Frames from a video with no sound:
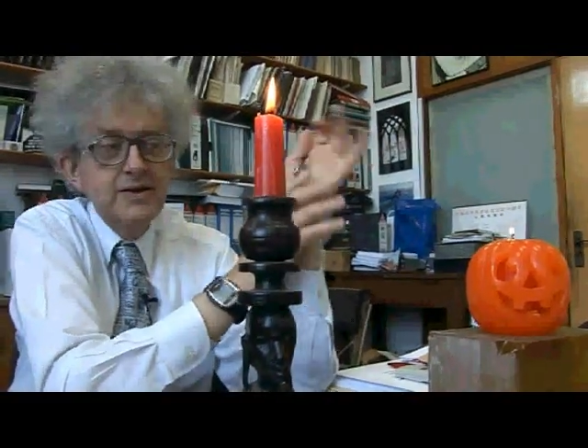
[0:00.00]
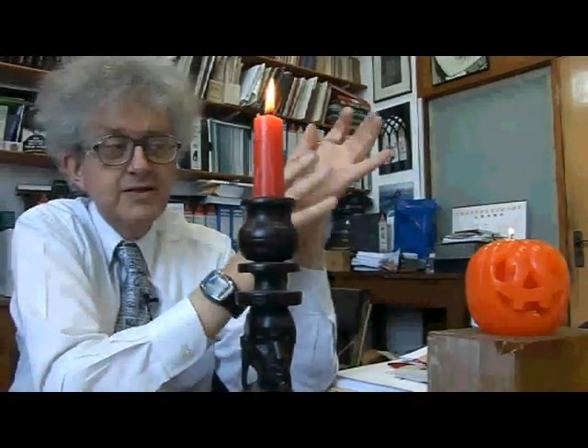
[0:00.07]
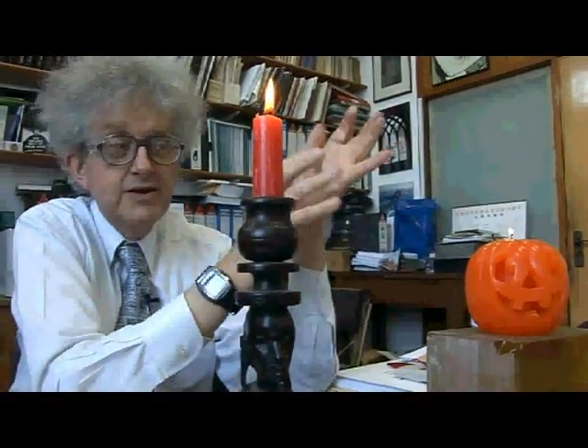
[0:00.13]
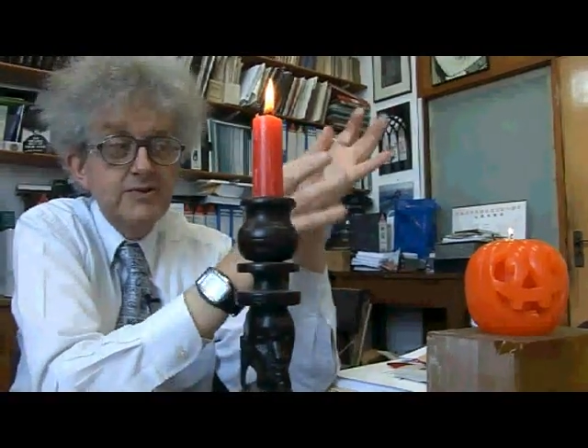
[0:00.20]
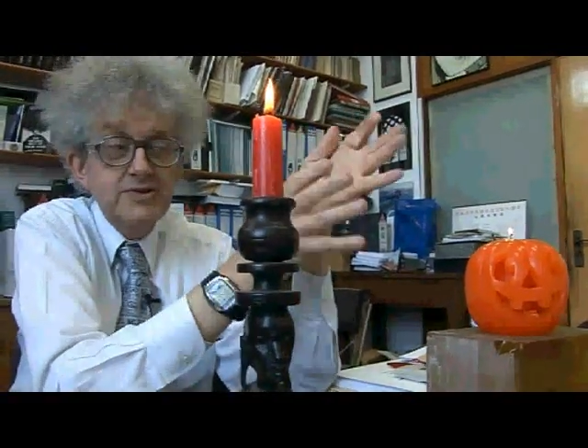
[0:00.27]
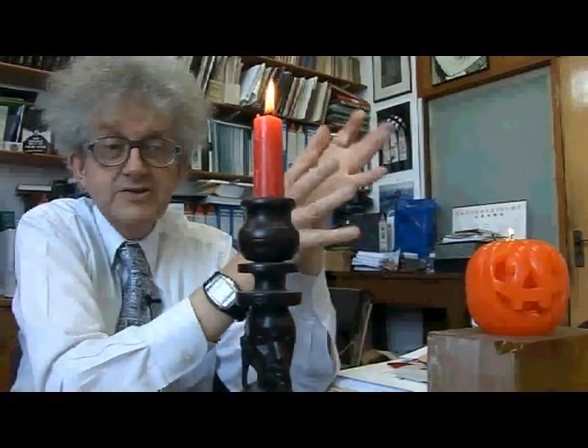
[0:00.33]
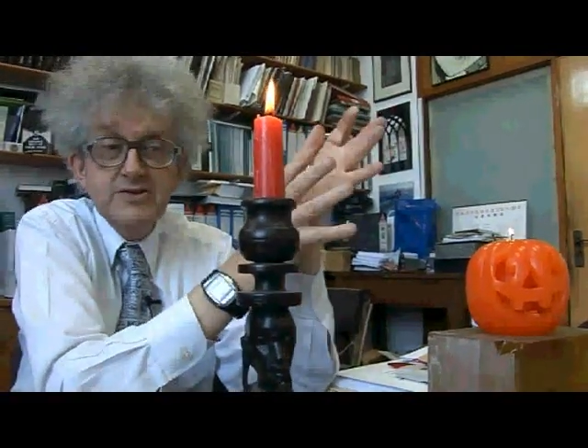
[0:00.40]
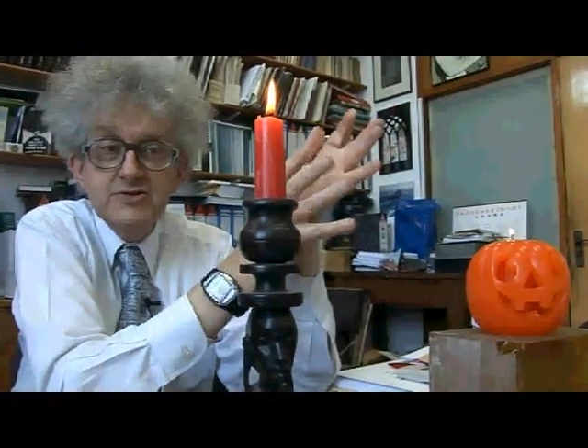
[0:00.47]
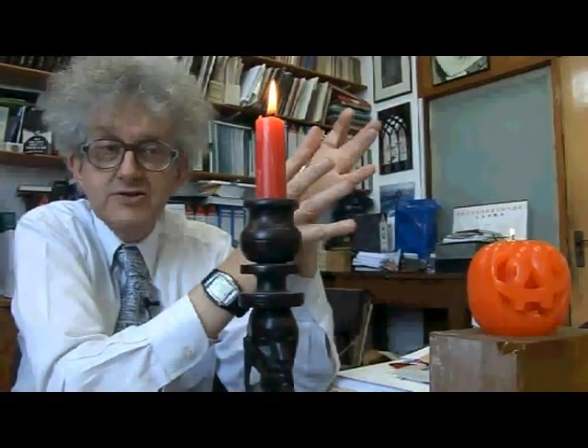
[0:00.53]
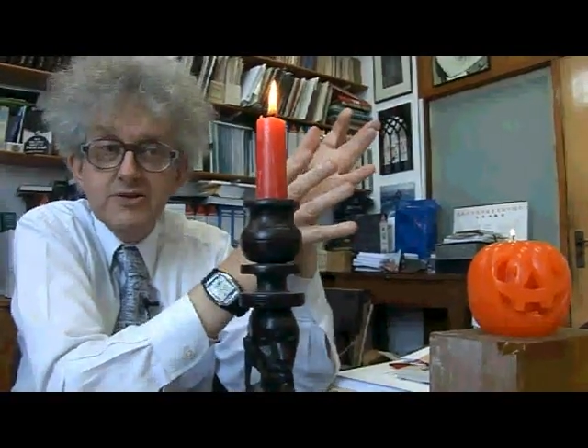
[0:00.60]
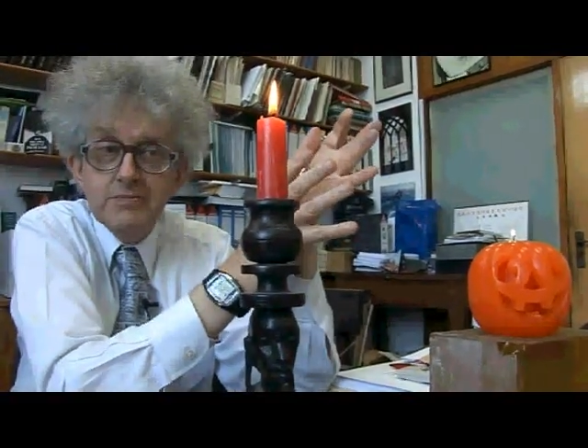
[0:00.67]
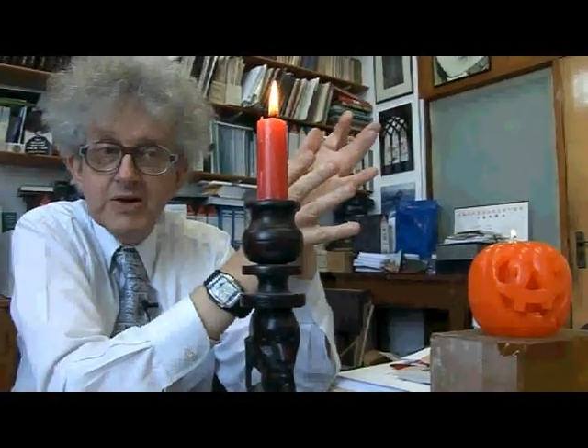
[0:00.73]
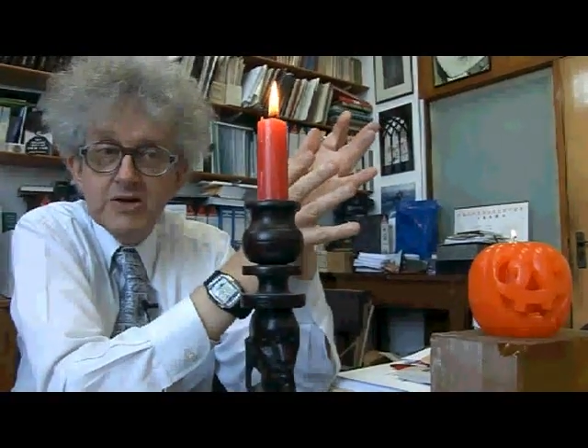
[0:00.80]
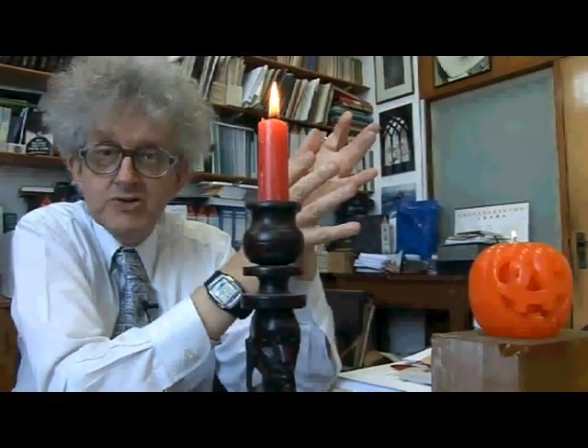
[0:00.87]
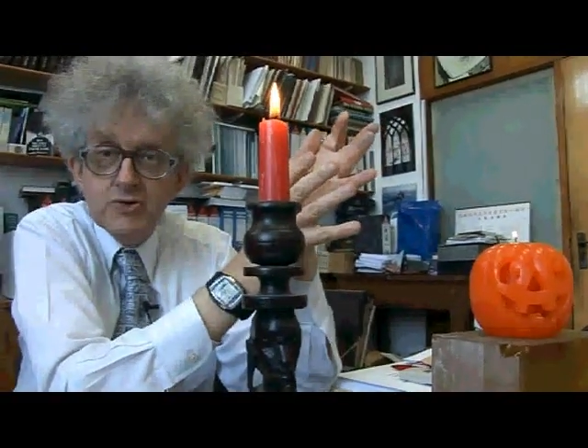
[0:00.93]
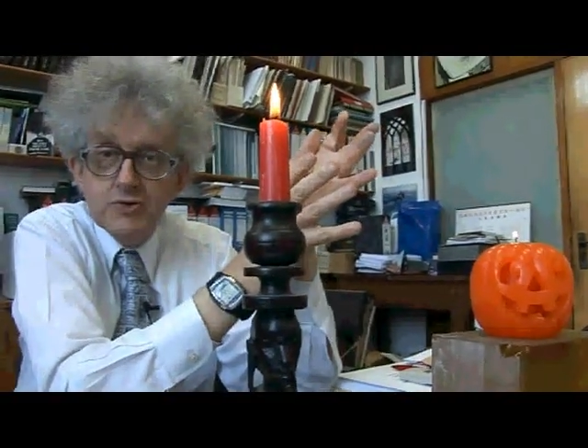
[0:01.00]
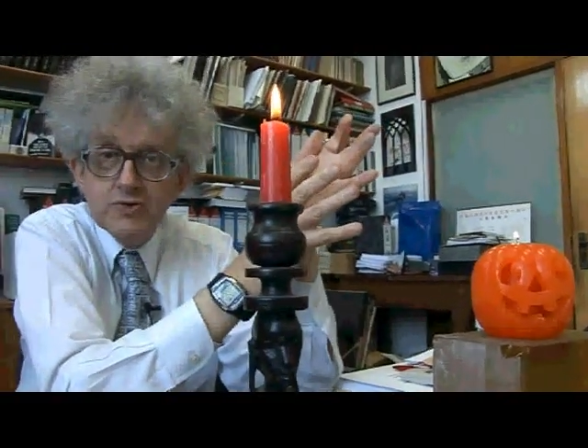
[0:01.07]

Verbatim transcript: there isn't so much